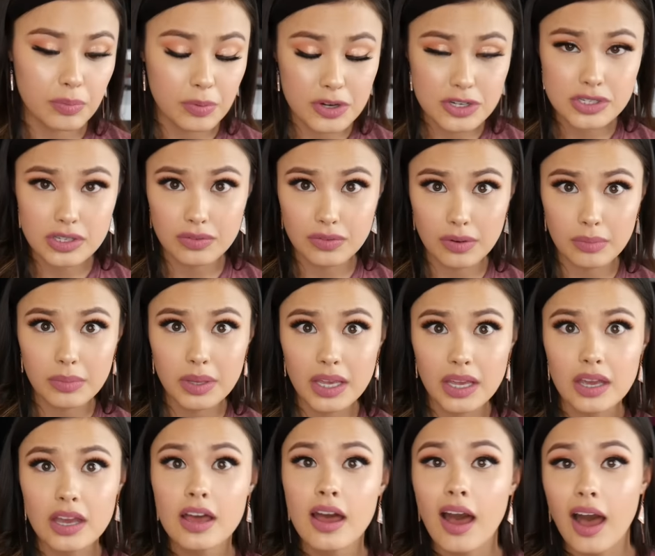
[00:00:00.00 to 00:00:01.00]
Personally for
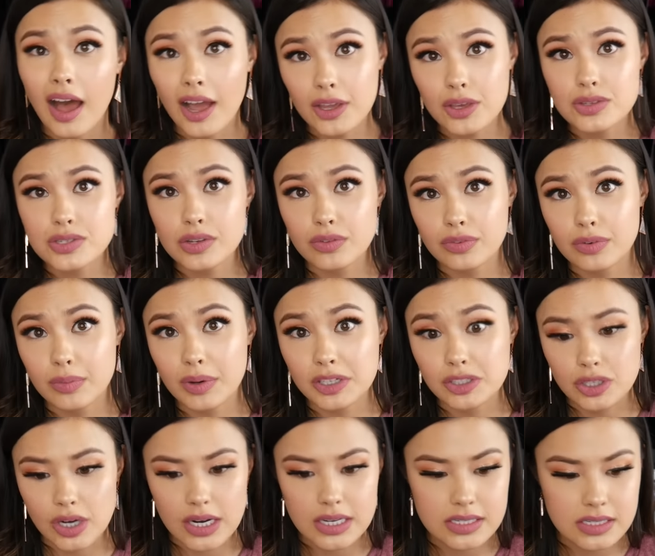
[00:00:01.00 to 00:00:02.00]
me, I use it for my
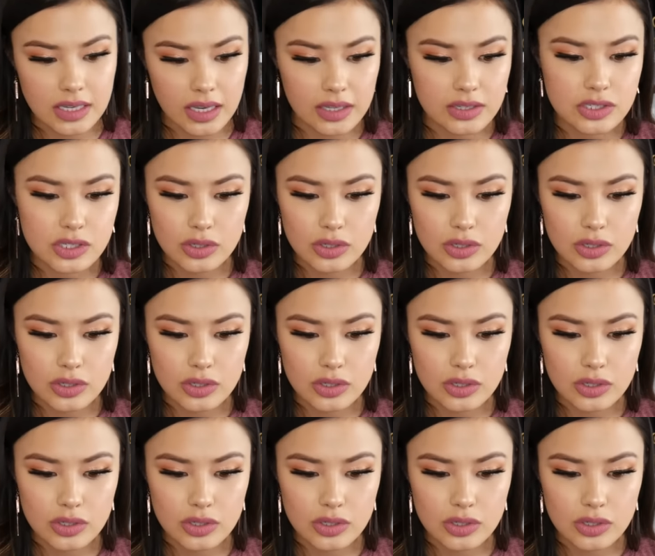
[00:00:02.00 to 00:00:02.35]
dry skin.